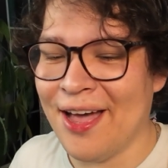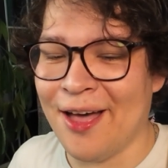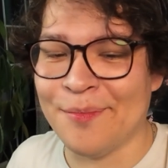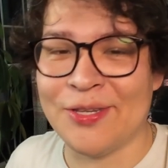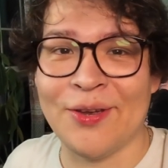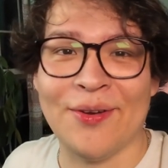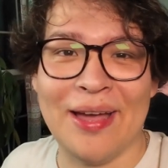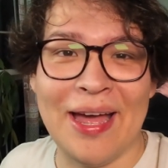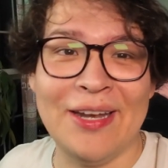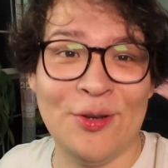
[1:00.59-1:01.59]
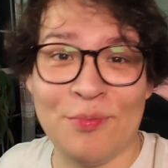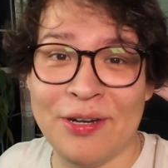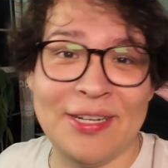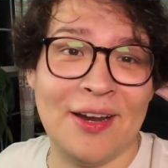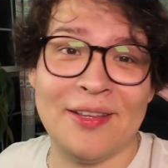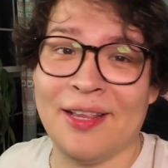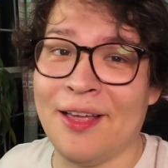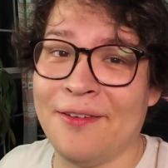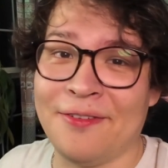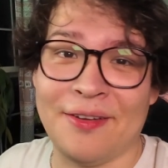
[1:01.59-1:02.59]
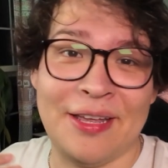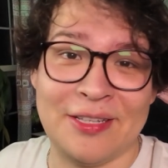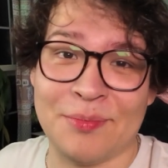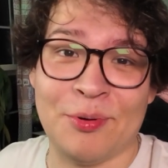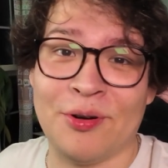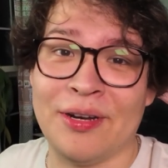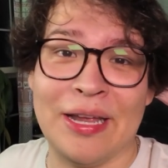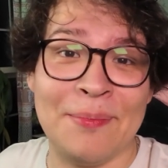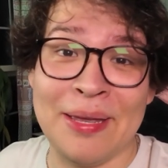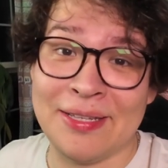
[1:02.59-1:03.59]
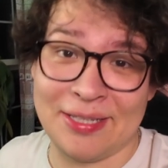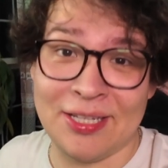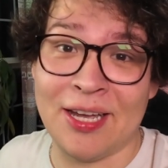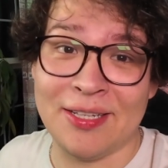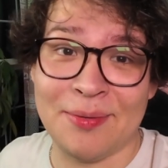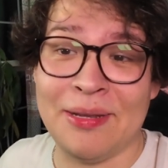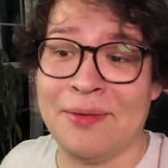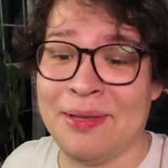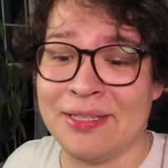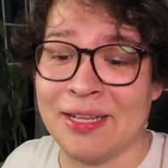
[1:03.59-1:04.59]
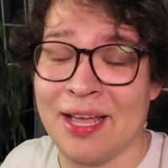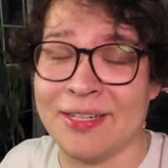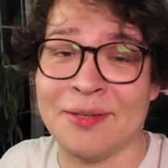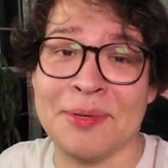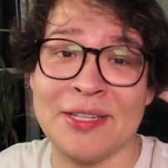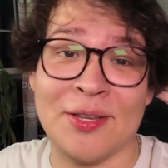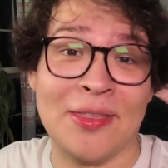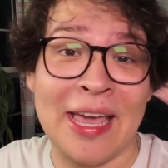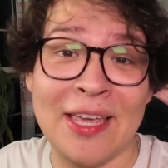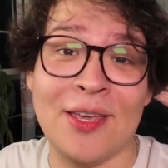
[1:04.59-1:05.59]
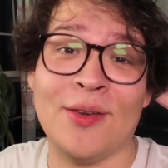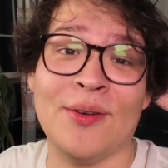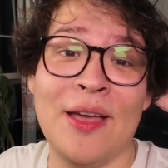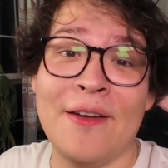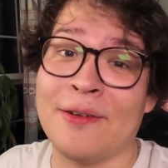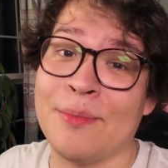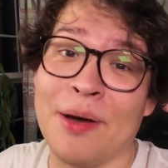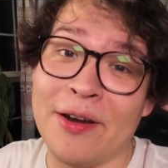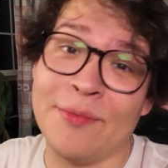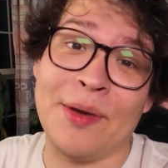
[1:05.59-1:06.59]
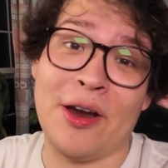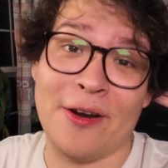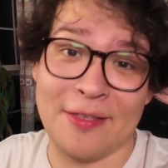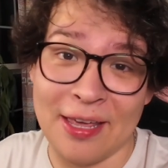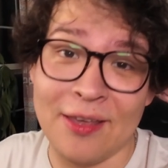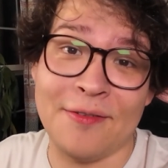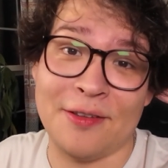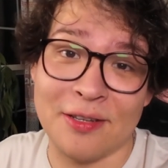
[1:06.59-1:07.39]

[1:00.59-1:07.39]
so I do appreciate all the love and support. It means a ton to me, it means a lot to me, so thank you from the bottom of my heart. Thank you for the